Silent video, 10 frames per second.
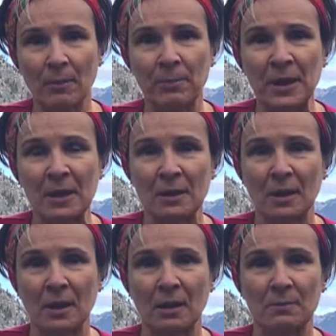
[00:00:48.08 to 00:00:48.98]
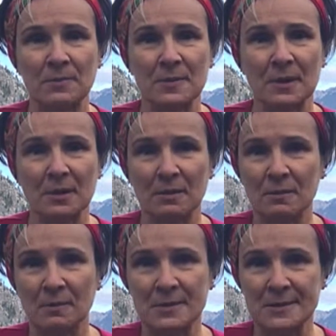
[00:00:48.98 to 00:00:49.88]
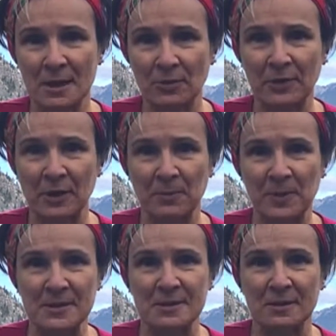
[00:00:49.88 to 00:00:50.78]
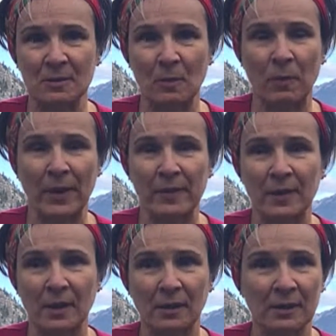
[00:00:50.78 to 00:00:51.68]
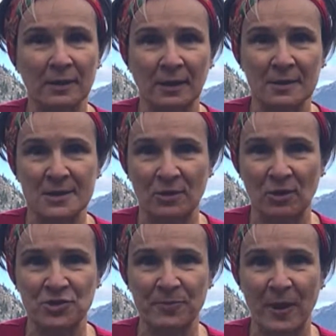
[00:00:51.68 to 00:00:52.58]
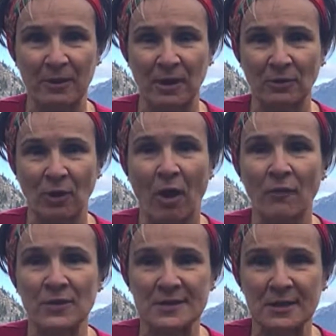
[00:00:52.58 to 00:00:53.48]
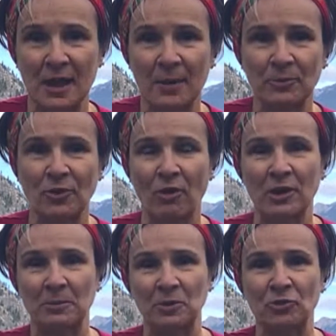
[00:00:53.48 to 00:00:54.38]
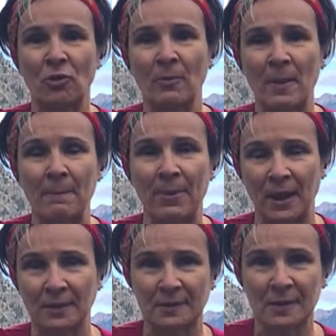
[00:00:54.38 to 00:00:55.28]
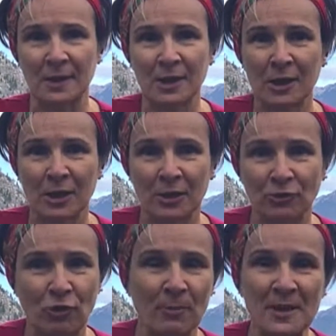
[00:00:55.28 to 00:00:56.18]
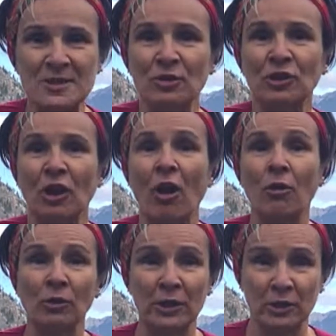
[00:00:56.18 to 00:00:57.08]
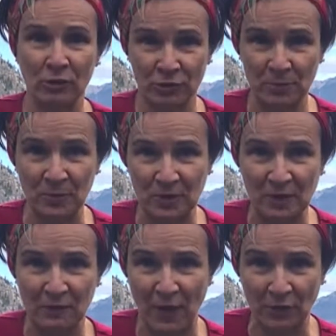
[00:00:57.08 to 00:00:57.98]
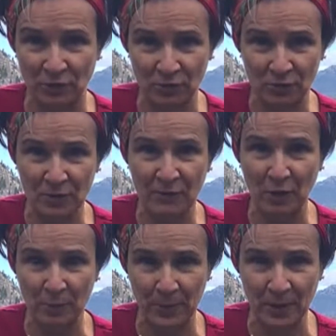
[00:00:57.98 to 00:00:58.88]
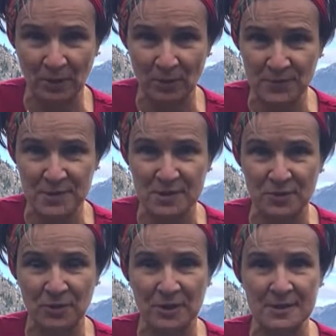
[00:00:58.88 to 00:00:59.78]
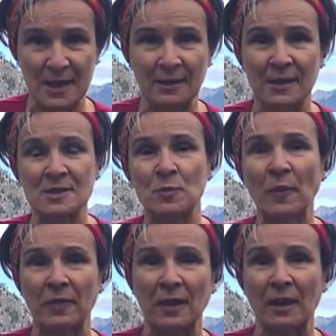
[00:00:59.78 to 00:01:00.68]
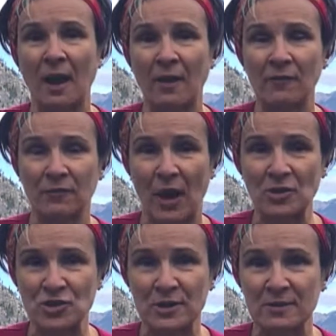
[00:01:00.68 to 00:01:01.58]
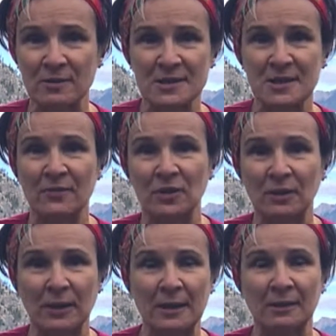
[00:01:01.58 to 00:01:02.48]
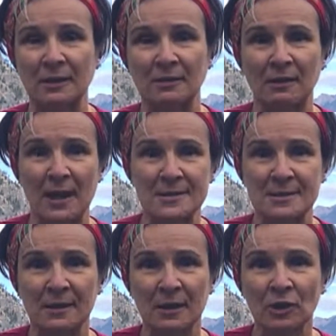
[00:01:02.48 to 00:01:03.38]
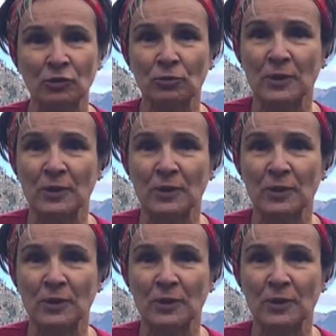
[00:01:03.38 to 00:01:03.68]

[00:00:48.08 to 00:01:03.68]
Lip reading: being a psychotherapist with a clinical psychology background, obviously I'm talking about trauma, but trauma is not the only contributing factor to developing those disorders. And that's one thing I've actually discovered lately in the last 2